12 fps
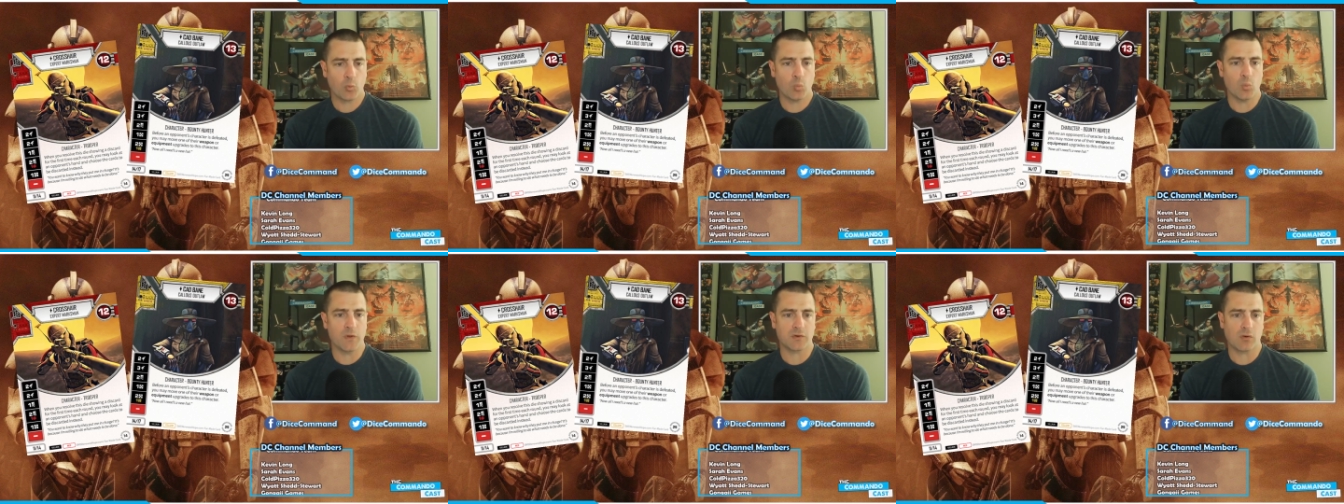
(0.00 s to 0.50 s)

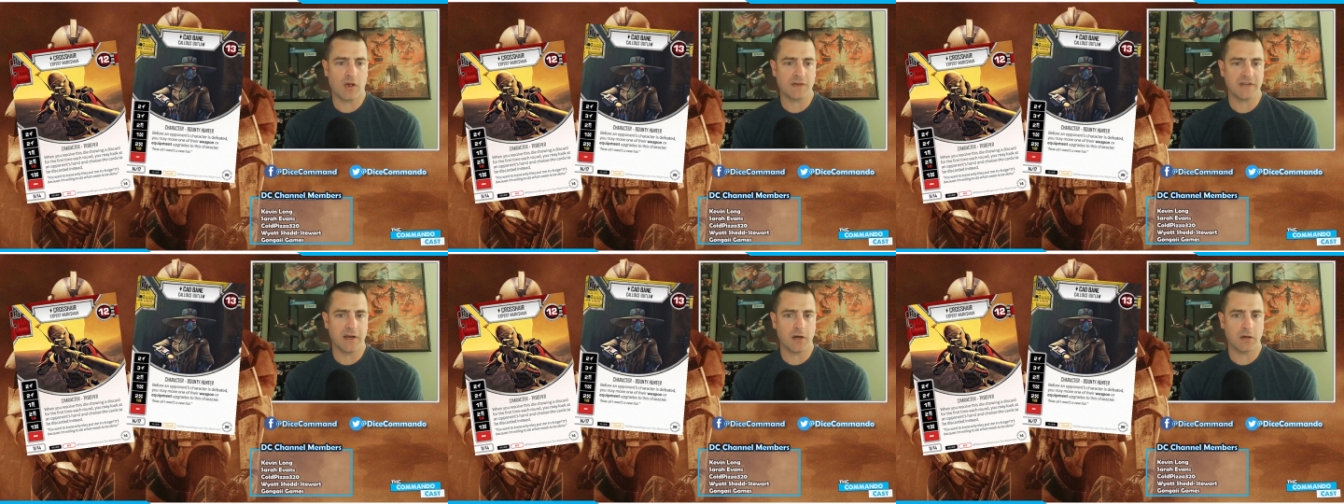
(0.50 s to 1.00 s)
with
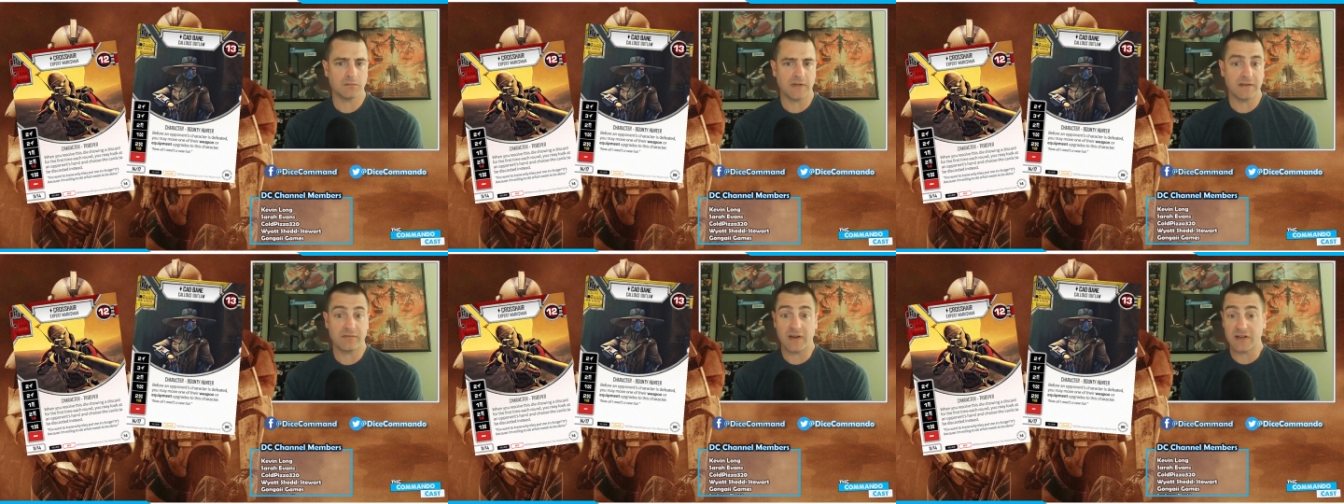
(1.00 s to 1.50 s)
crosshair
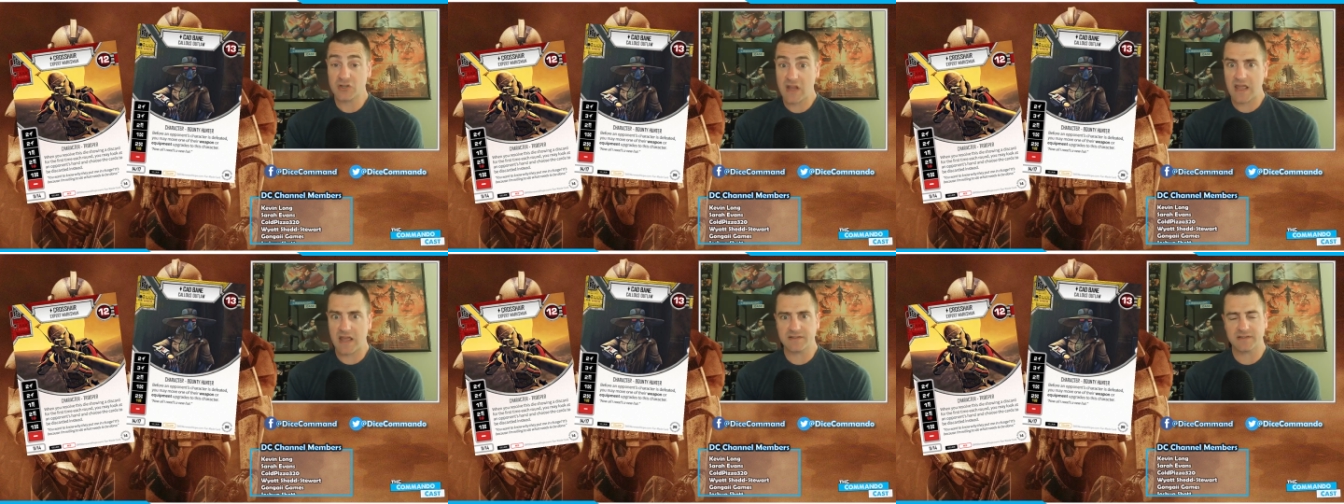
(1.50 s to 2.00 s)
like Fennec
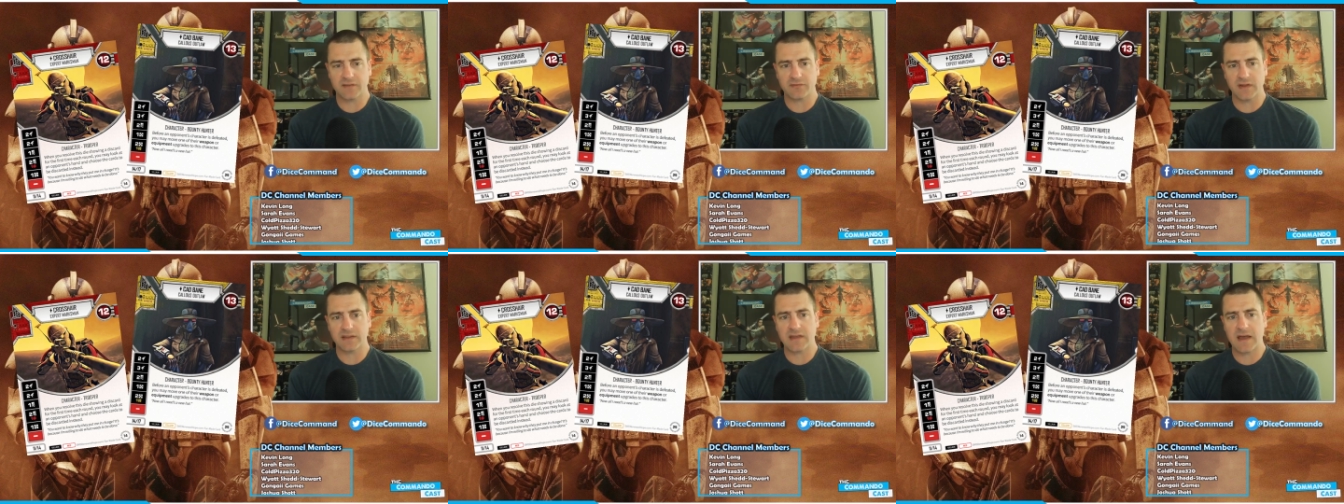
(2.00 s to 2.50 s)
Shand stuff
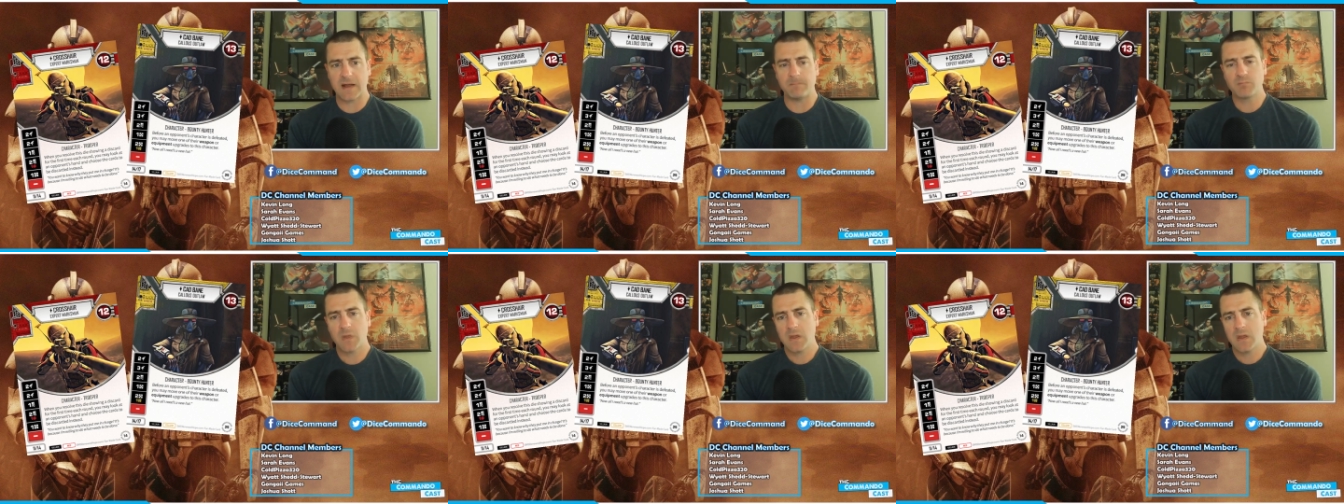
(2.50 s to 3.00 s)
like that
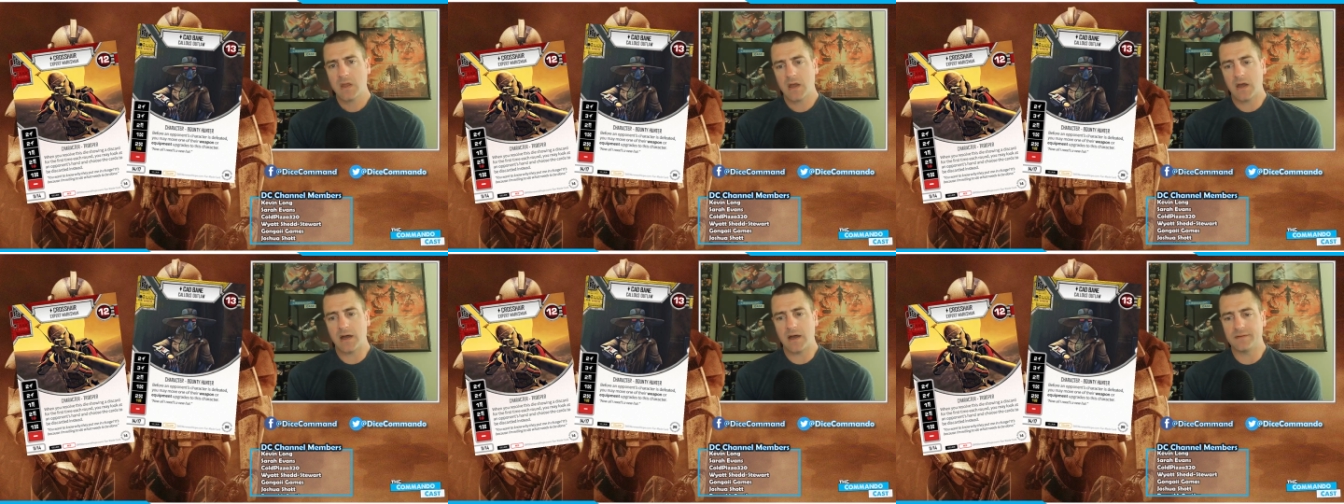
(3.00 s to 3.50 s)

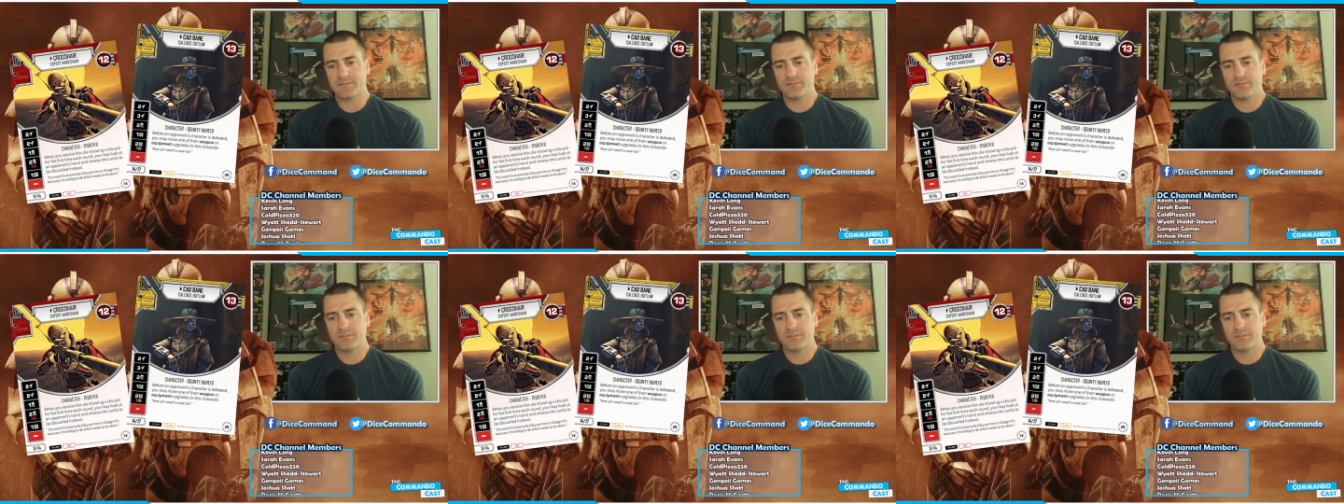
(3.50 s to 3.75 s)
uh,